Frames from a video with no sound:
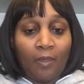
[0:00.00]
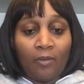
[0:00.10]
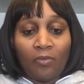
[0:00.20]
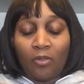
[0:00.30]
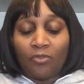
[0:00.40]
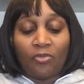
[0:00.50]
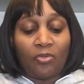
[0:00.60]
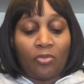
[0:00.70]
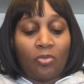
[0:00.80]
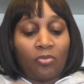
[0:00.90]
So I'll do the
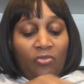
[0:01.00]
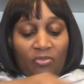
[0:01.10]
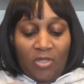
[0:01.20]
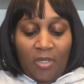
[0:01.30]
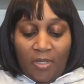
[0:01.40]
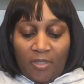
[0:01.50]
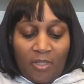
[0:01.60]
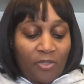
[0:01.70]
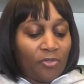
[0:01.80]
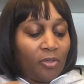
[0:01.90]
whole side
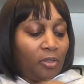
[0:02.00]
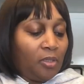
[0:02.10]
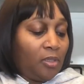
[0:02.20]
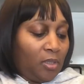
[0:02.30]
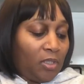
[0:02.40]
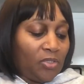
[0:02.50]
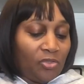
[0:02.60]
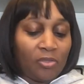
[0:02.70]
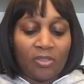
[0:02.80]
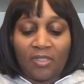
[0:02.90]
here, and you
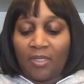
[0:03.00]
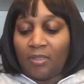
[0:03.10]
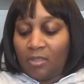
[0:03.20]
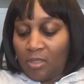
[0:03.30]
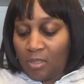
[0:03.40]
can take a look.